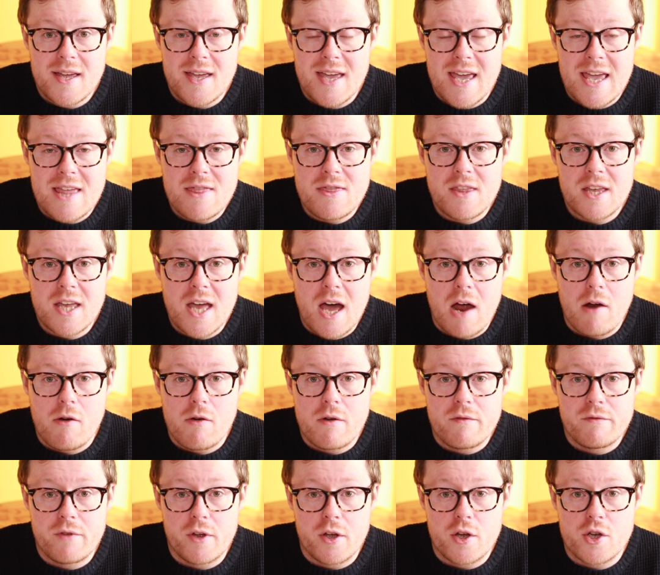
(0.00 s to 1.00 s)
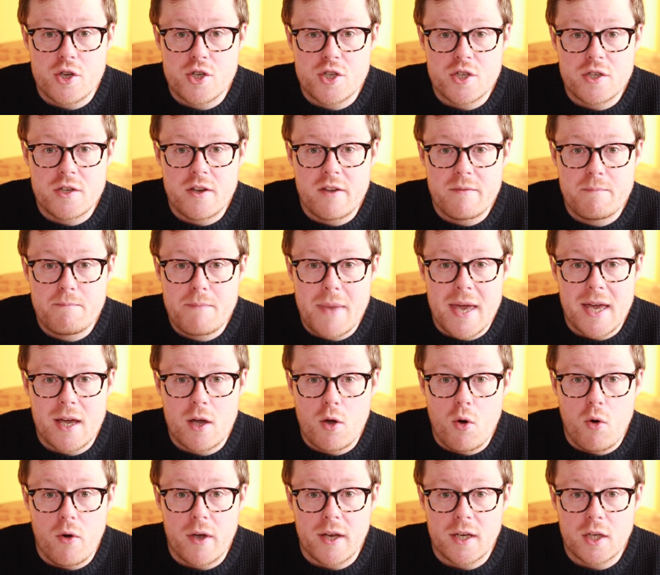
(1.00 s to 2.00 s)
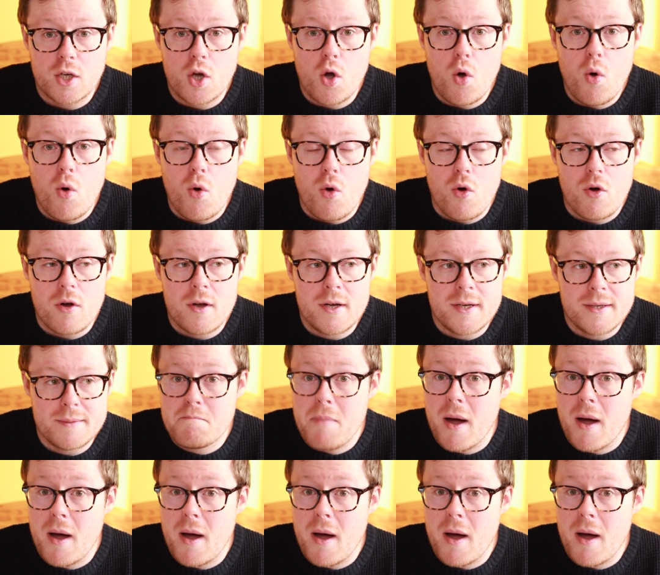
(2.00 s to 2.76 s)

in the current version of Bitcoin Core,